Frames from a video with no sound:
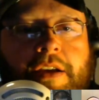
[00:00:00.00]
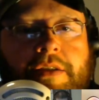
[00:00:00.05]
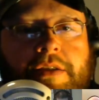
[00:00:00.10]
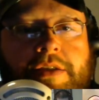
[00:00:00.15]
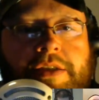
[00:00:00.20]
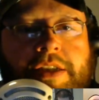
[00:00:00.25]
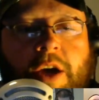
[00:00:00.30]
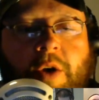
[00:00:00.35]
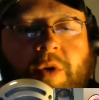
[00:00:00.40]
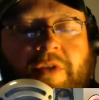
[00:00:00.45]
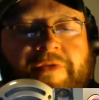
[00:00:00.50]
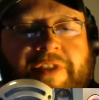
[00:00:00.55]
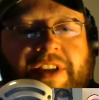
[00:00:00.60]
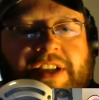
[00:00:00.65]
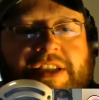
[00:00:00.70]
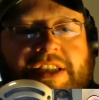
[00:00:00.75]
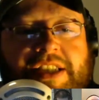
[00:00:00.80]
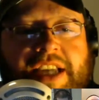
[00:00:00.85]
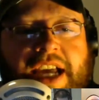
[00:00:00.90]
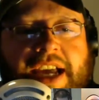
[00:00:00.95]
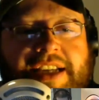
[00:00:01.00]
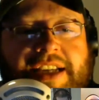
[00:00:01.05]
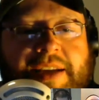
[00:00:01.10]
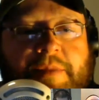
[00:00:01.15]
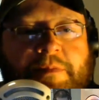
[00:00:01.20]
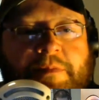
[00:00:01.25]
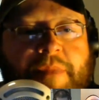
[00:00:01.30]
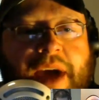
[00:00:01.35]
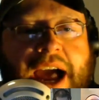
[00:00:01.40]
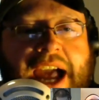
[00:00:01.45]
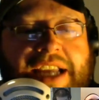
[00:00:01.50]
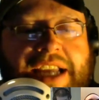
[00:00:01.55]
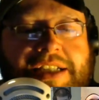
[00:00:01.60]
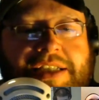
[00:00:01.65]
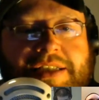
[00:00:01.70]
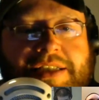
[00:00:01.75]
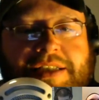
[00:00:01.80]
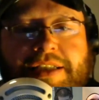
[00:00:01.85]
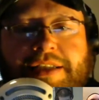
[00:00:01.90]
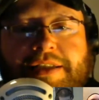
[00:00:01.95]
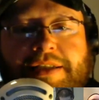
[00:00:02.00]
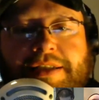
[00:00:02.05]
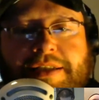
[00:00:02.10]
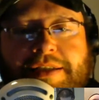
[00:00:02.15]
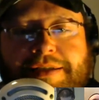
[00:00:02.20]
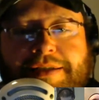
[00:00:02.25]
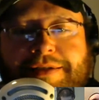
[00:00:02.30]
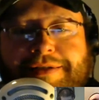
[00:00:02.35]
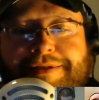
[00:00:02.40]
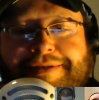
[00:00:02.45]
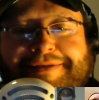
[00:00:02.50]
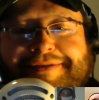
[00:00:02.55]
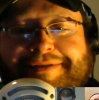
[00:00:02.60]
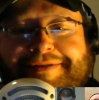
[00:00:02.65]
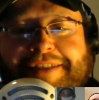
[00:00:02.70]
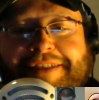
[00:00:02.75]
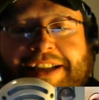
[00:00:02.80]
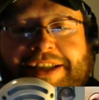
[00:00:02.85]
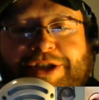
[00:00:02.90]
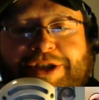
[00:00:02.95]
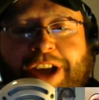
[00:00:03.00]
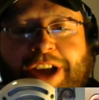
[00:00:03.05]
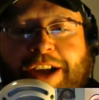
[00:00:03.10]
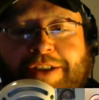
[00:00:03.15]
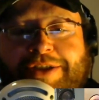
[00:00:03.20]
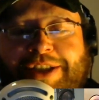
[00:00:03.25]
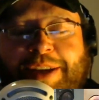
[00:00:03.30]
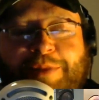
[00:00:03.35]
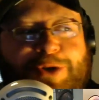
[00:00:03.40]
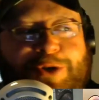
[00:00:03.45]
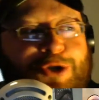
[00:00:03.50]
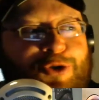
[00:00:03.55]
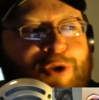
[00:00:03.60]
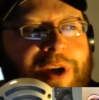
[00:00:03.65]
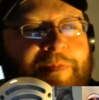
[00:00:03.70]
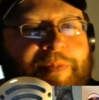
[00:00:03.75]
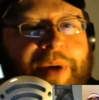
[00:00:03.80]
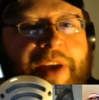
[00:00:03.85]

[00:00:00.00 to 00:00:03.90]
No offense taken, mate. Let's throw some shrimp